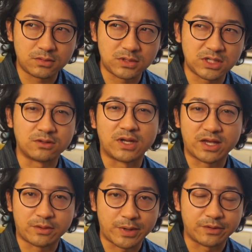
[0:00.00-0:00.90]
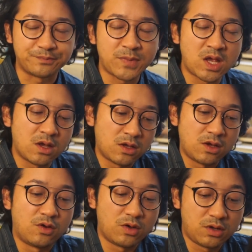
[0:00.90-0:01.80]
didn't like about.
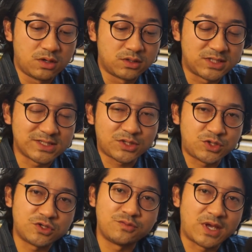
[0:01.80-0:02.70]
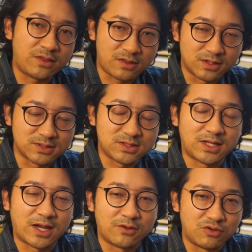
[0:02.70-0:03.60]
There's are two main things
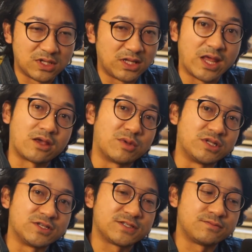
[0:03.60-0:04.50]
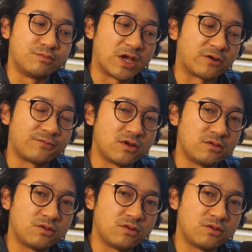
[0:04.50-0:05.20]
that I really like about this microphone,